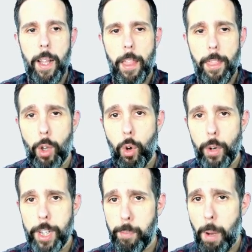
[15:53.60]
The
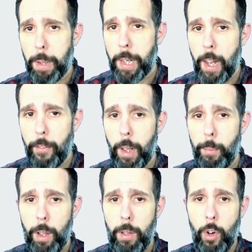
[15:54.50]
code is publicly
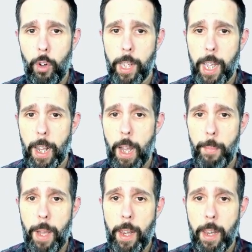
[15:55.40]
available on
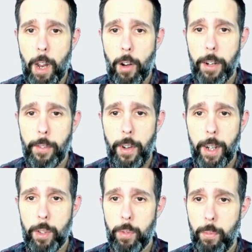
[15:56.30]
GitHub and in our
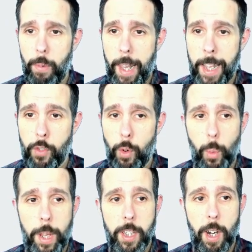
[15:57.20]
artifacts, links for
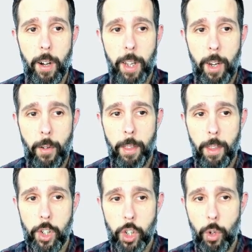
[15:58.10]
which are here in
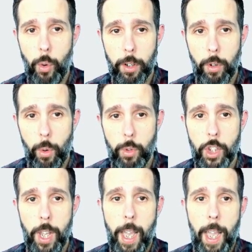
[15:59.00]
these QR
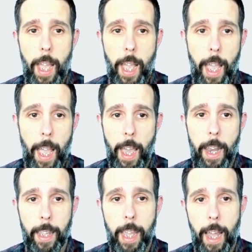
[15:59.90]
codes, and
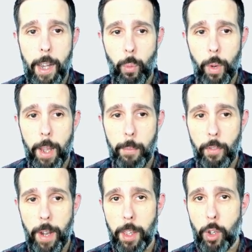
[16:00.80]
again, we
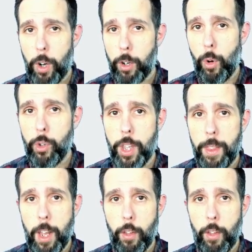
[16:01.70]
provide the QR codes at the end of